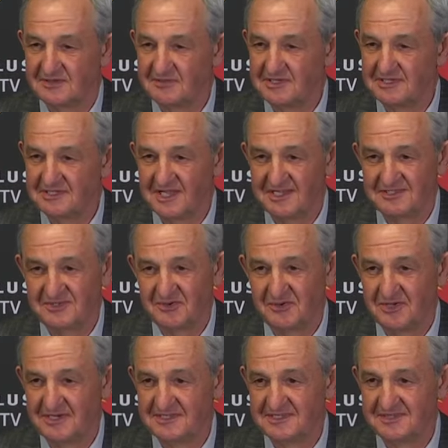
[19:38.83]
Some of these guys
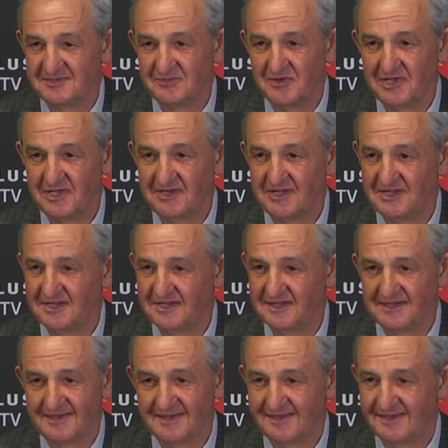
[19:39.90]
don't want us to win. Hey?
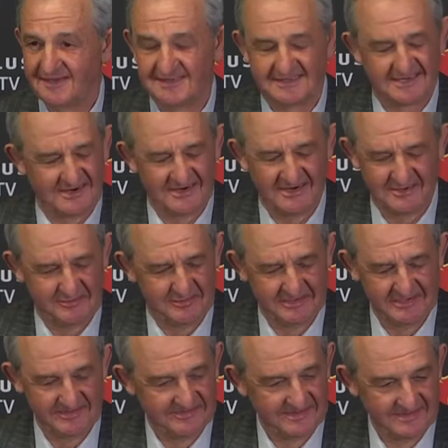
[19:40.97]
Hard to
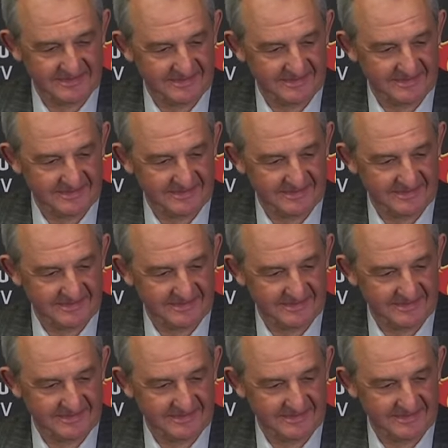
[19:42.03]
believe.